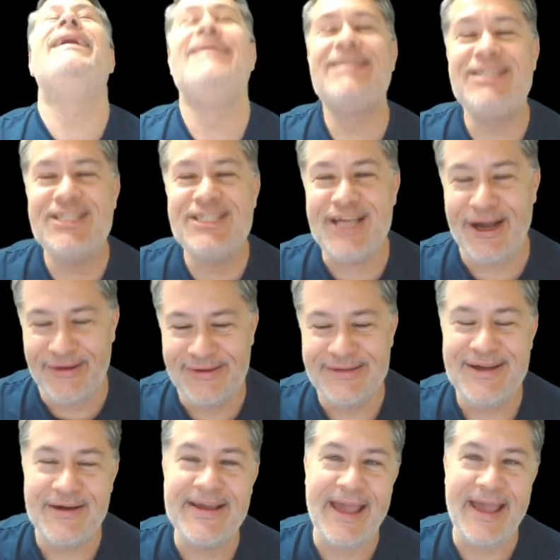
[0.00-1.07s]
Stoned.
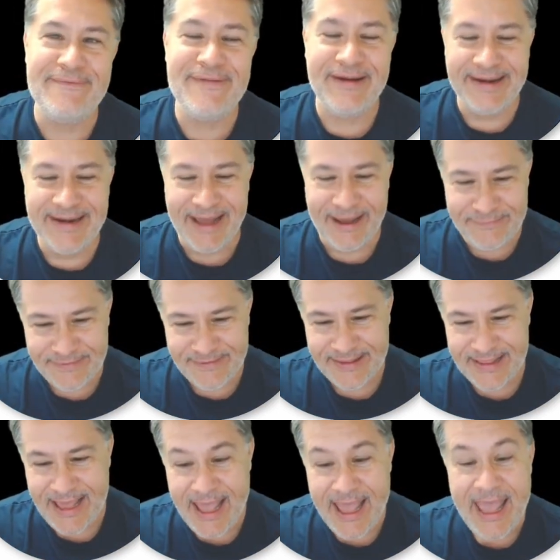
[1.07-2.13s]
Okay, fair enough.
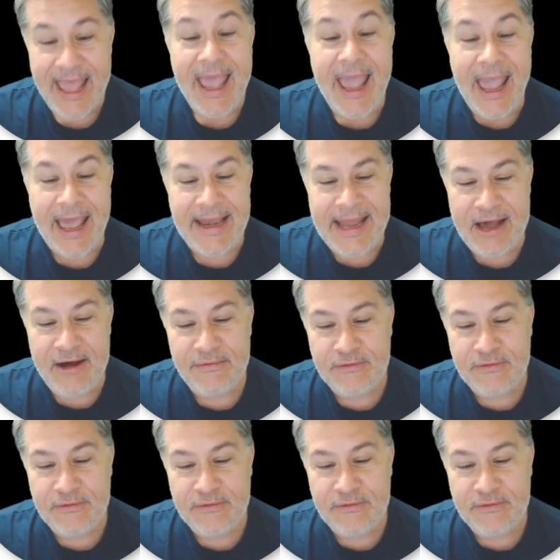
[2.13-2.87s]
And now,